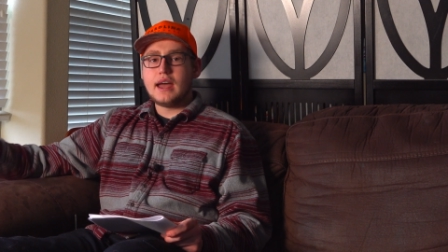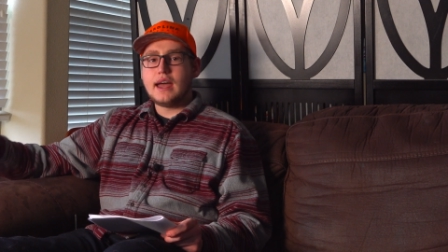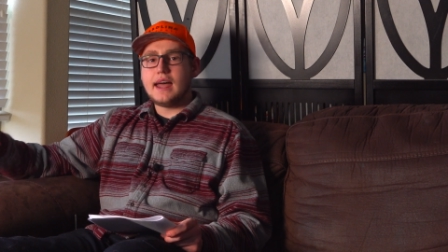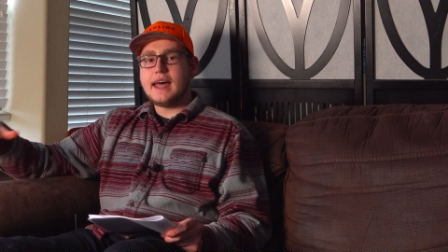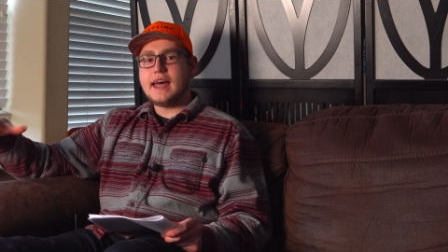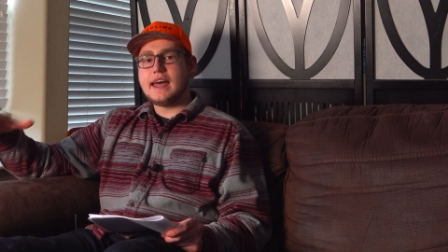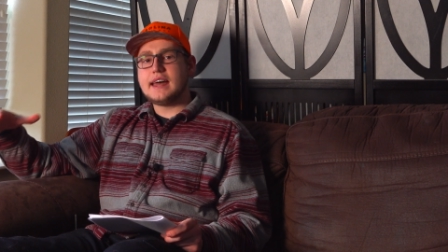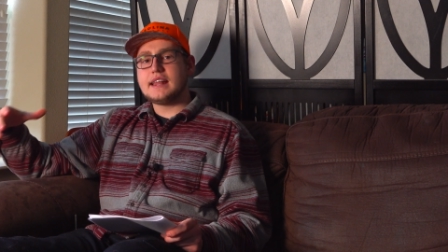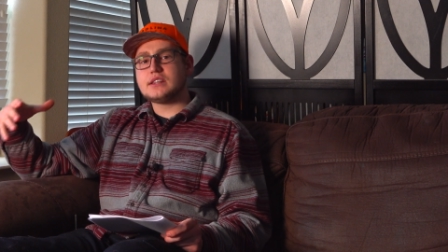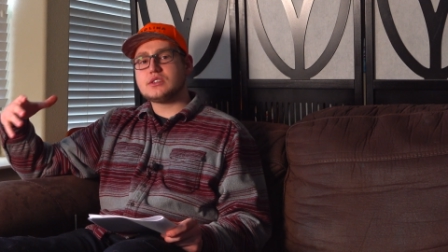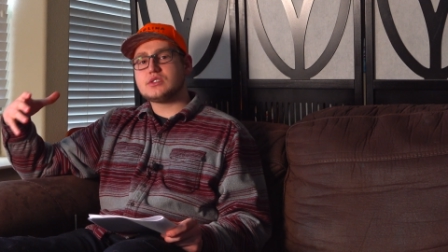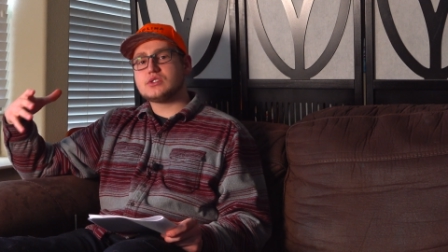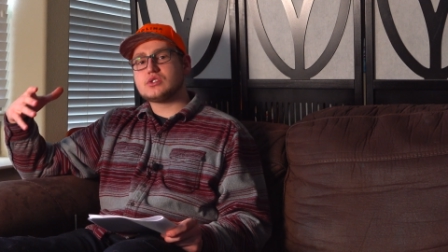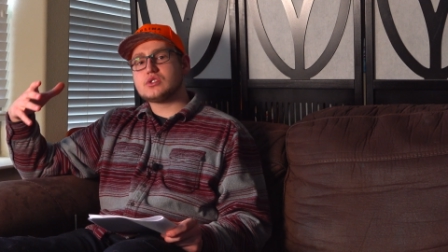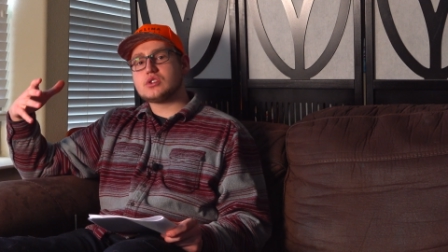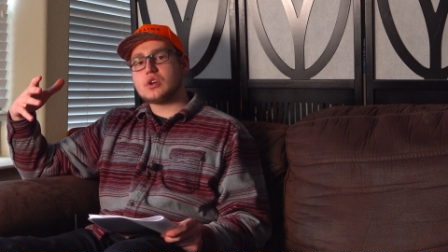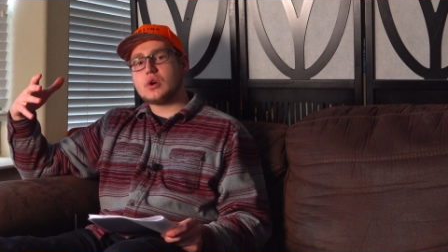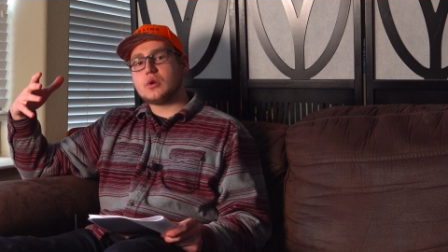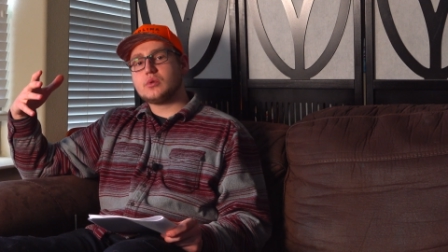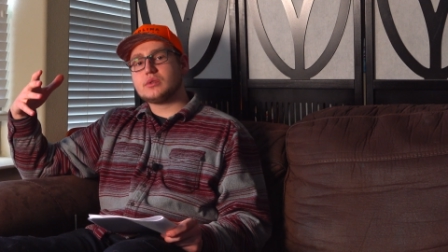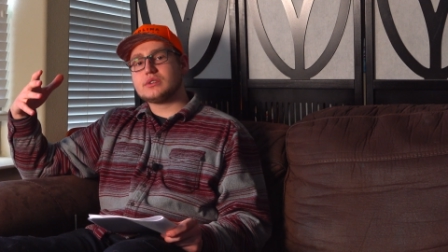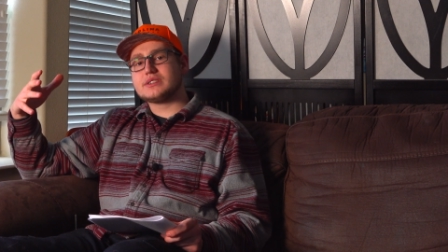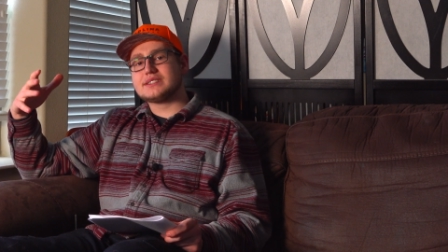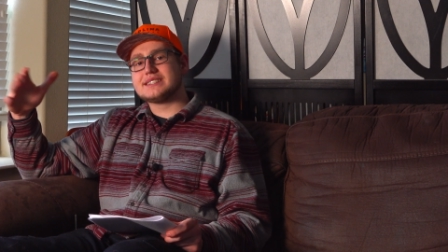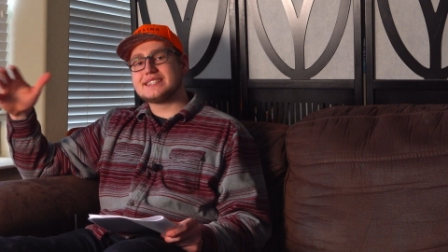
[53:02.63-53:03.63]
and
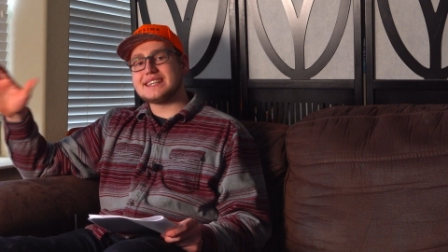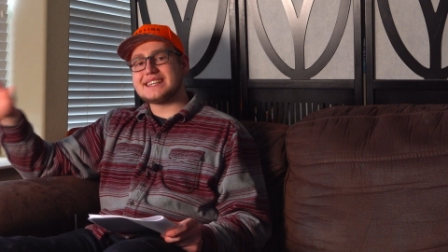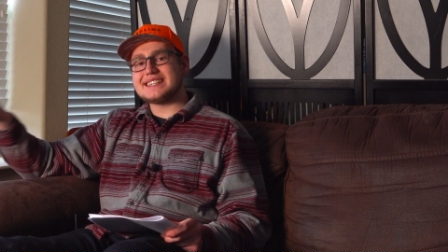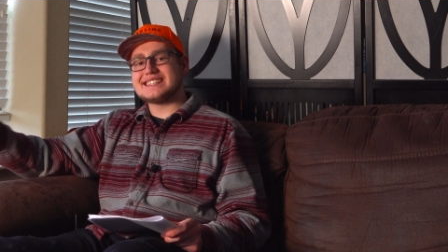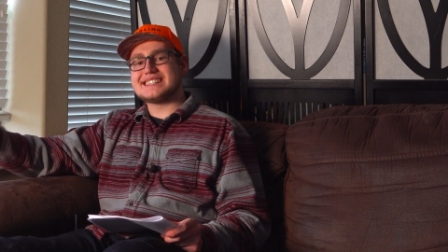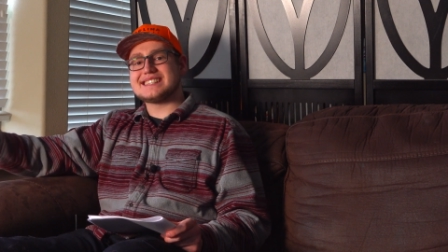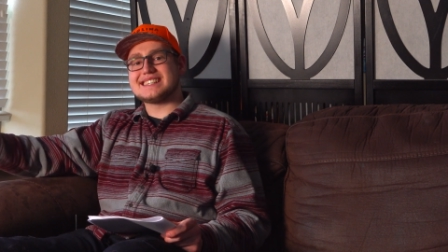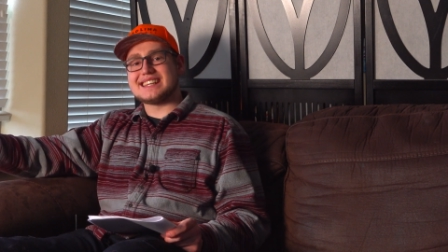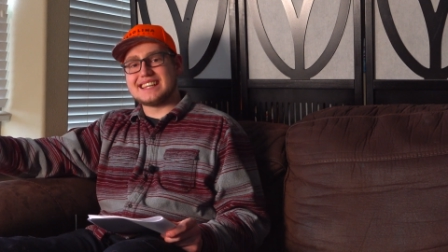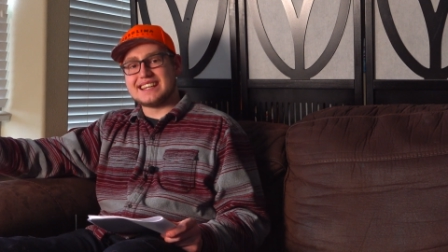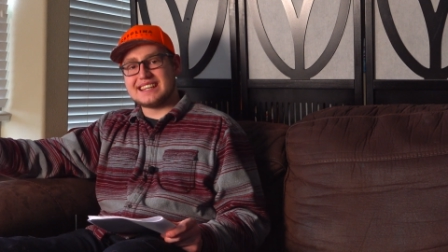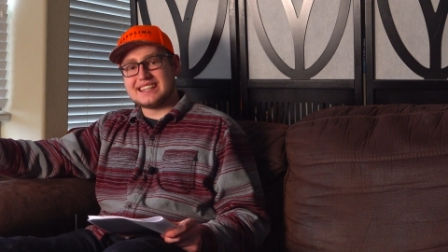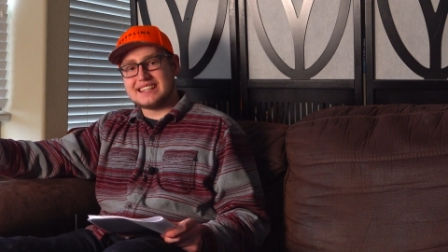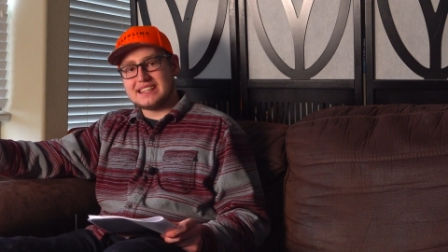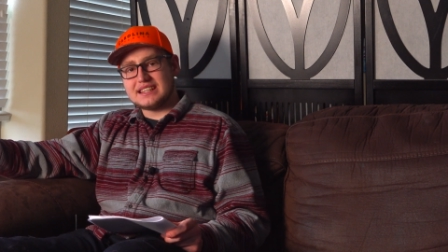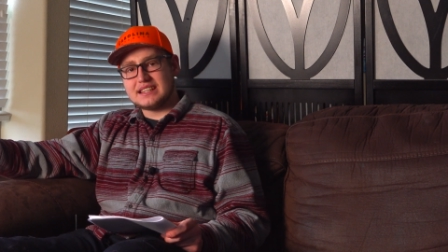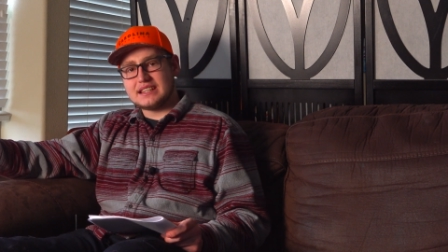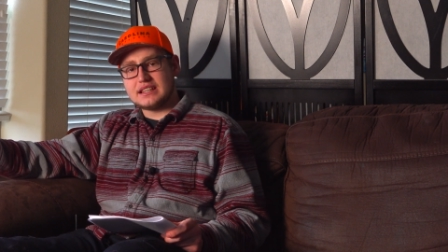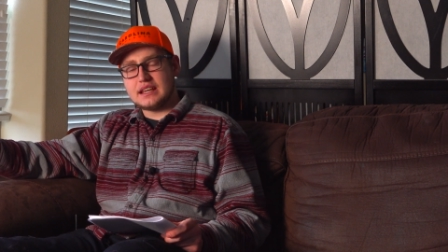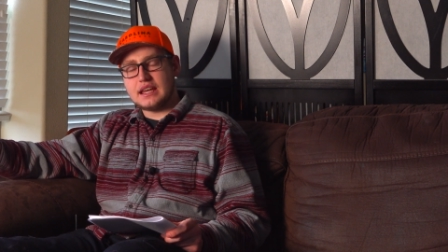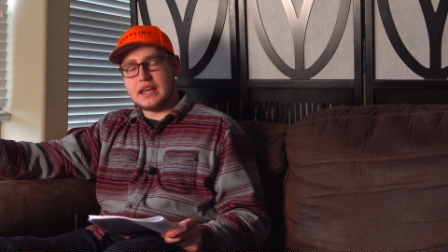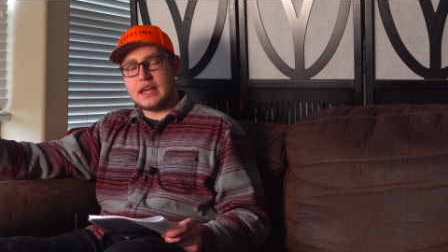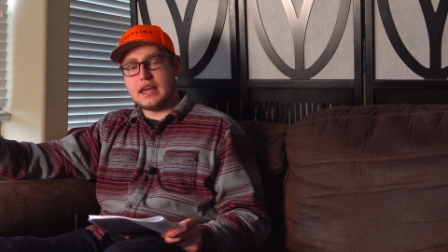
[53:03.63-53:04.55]
so distant